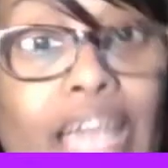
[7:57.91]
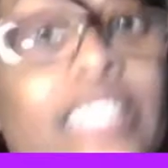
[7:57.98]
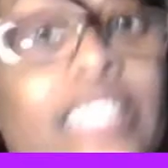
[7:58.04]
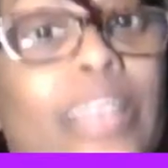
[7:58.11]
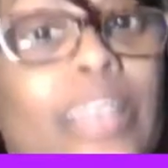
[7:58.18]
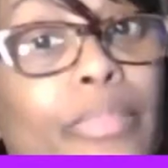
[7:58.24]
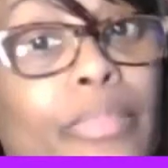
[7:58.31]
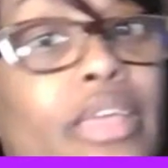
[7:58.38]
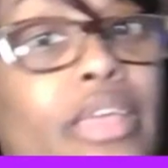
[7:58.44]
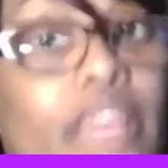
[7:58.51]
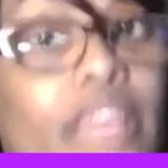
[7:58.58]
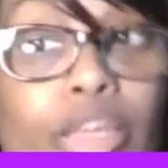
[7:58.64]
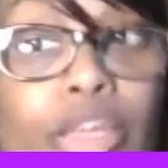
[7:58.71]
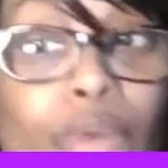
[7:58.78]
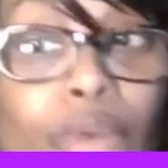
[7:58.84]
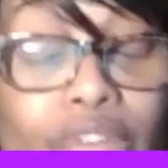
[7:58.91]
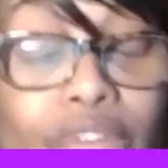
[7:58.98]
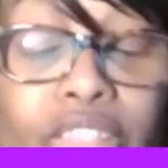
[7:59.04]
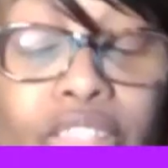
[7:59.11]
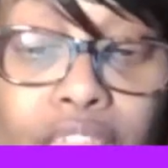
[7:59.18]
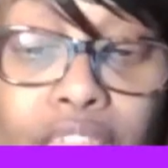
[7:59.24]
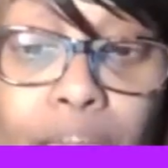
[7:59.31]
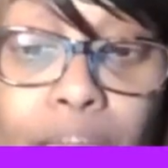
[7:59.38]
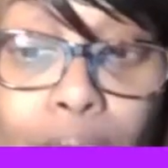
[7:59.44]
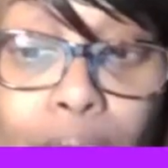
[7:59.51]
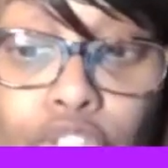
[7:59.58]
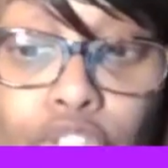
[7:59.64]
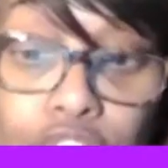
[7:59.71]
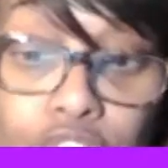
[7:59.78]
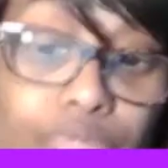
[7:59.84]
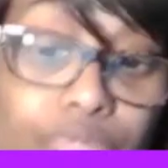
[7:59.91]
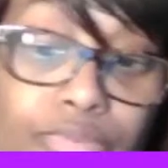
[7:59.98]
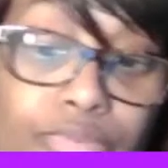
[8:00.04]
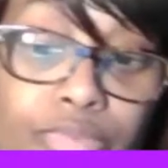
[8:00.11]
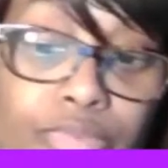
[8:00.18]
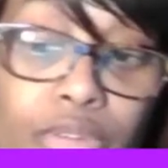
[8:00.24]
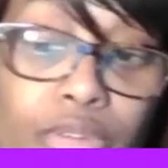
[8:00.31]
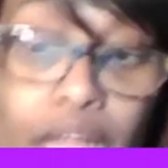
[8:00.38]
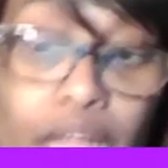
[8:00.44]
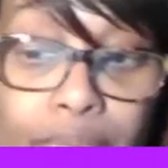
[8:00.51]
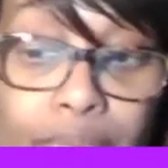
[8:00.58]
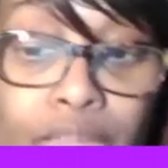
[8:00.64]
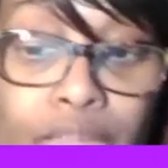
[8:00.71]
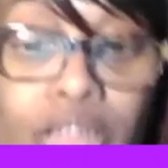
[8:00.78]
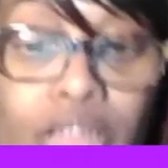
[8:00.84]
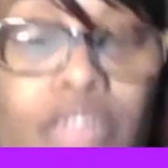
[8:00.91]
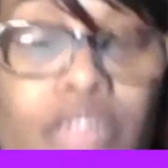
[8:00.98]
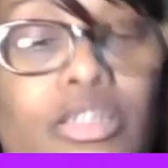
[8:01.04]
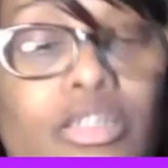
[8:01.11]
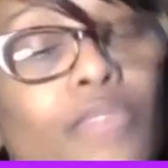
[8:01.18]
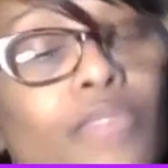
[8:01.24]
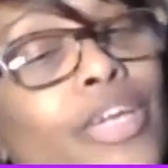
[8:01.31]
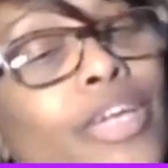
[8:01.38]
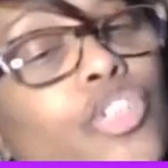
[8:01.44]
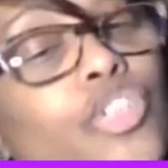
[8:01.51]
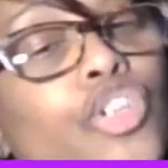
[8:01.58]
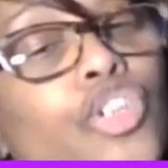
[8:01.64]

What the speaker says: That's something that you have to think about too. Okay. So make